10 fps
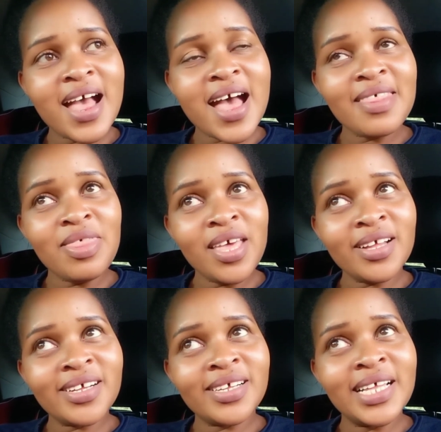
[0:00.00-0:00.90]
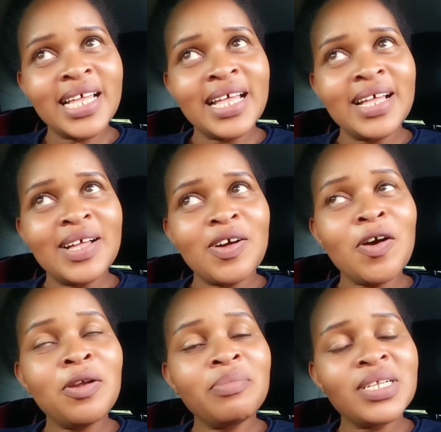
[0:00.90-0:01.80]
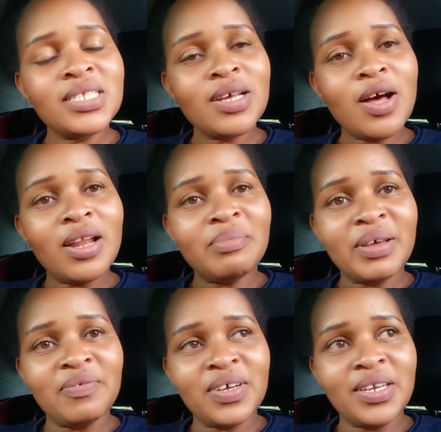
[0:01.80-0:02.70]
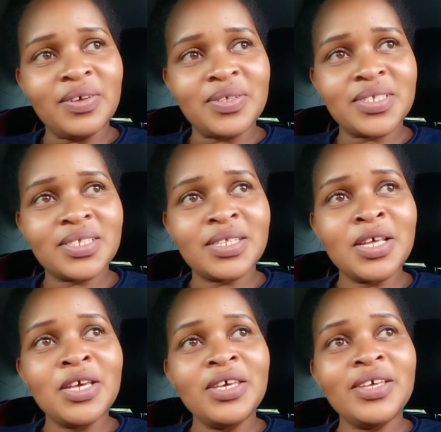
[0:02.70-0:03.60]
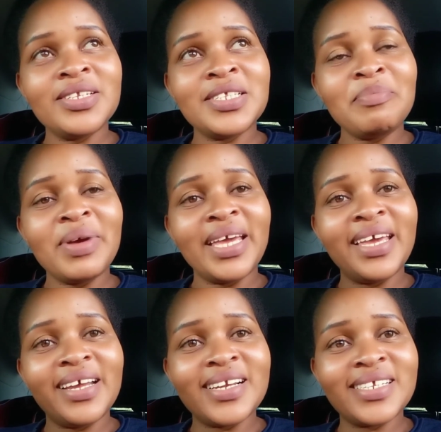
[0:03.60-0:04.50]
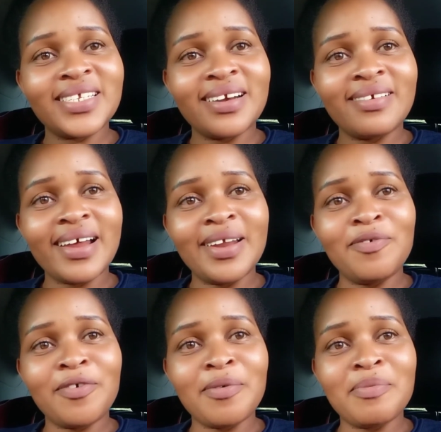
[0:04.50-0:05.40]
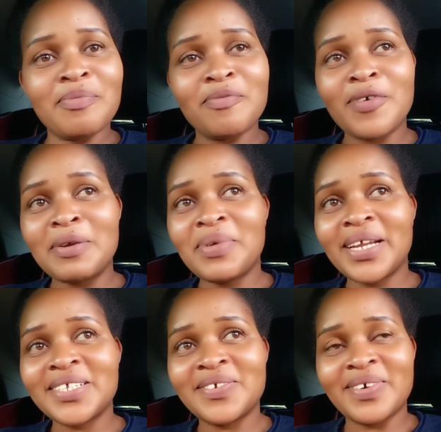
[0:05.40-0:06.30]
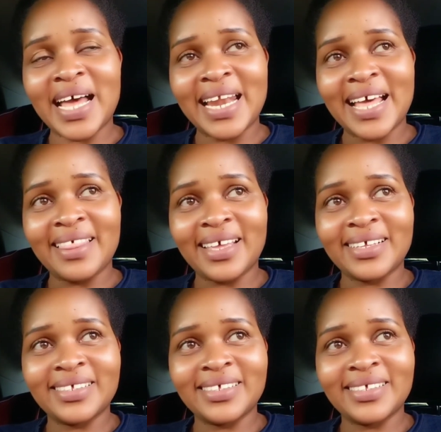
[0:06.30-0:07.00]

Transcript: I think almost all my videos, you'll see my kids running from one place to another.